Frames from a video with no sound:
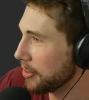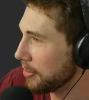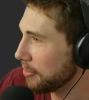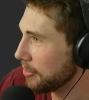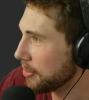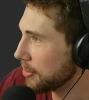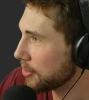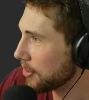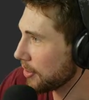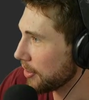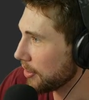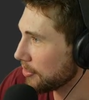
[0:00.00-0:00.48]
Let me
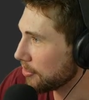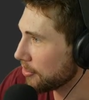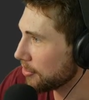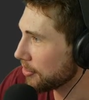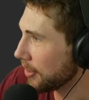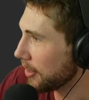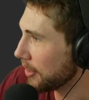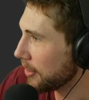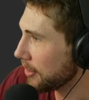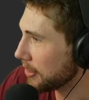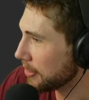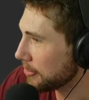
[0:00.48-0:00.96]
try and
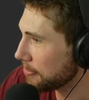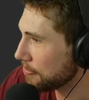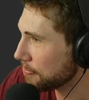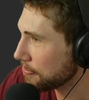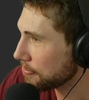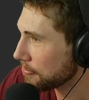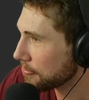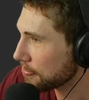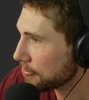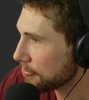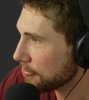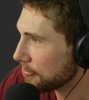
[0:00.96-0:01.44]
find it.
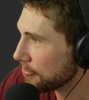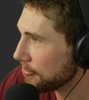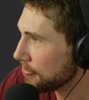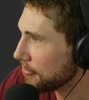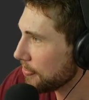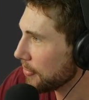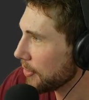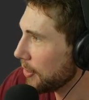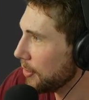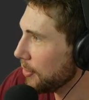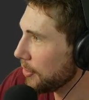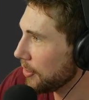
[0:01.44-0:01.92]

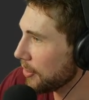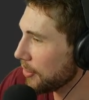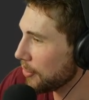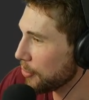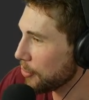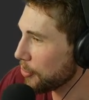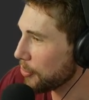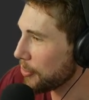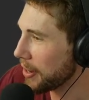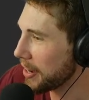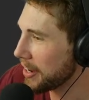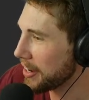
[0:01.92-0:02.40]

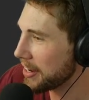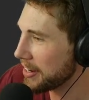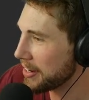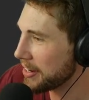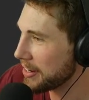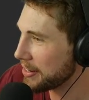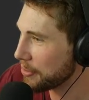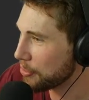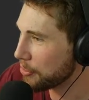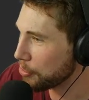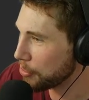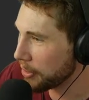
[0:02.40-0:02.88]

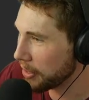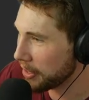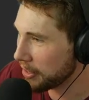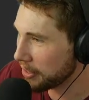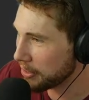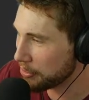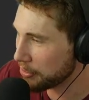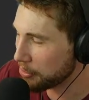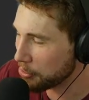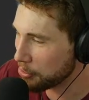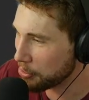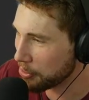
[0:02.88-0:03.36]
Way, way,
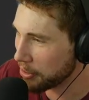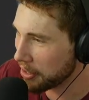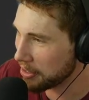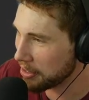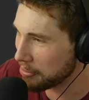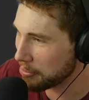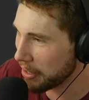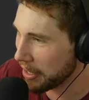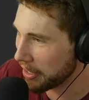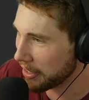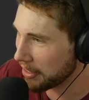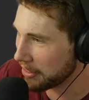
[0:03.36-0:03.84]
way
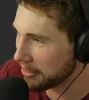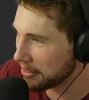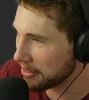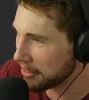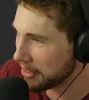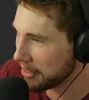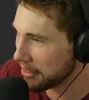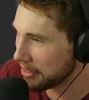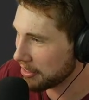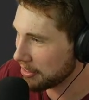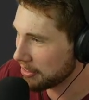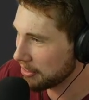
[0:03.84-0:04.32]
back in the
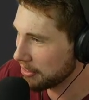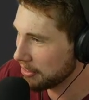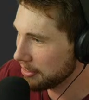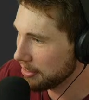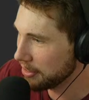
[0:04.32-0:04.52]
day.